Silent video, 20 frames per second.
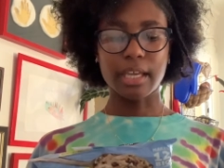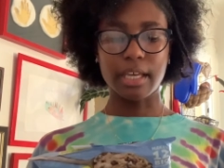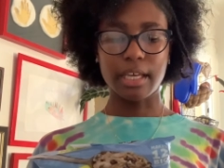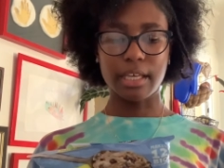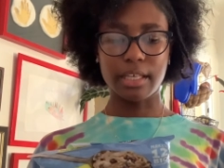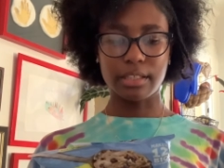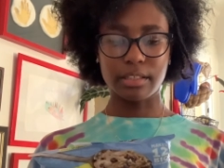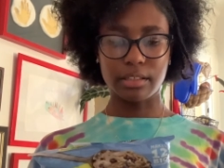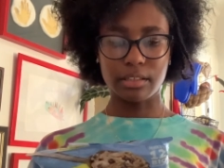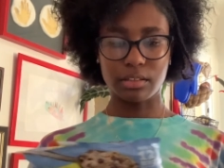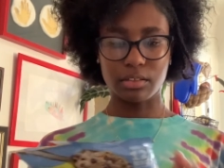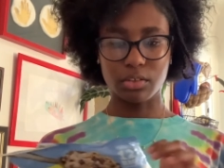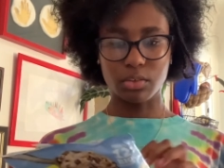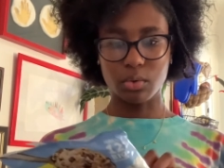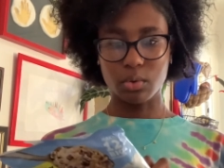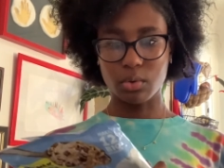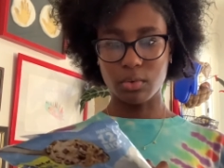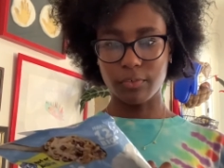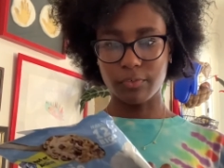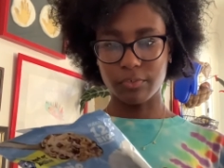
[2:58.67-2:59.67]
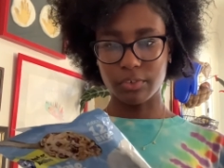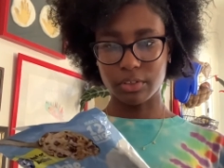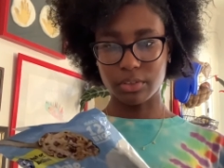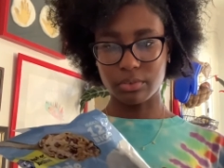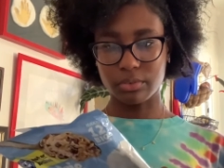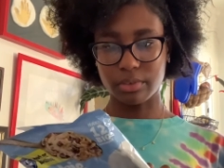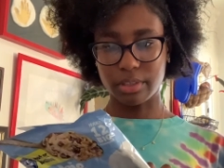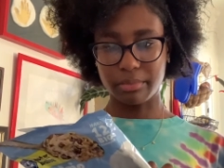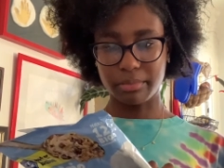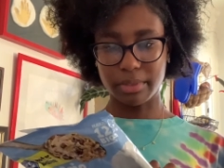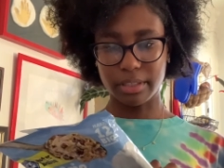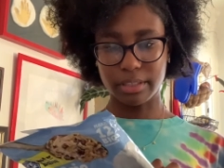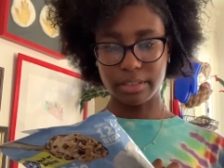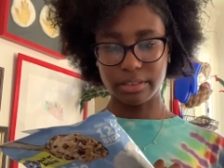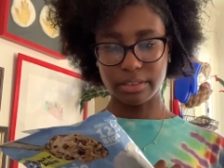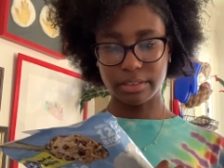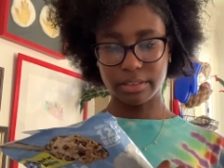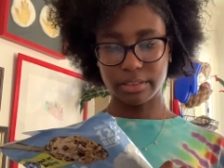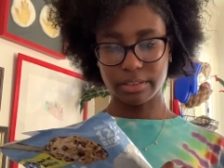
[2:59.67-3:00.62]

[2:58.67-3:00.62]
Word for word: and cool for 3 minutes.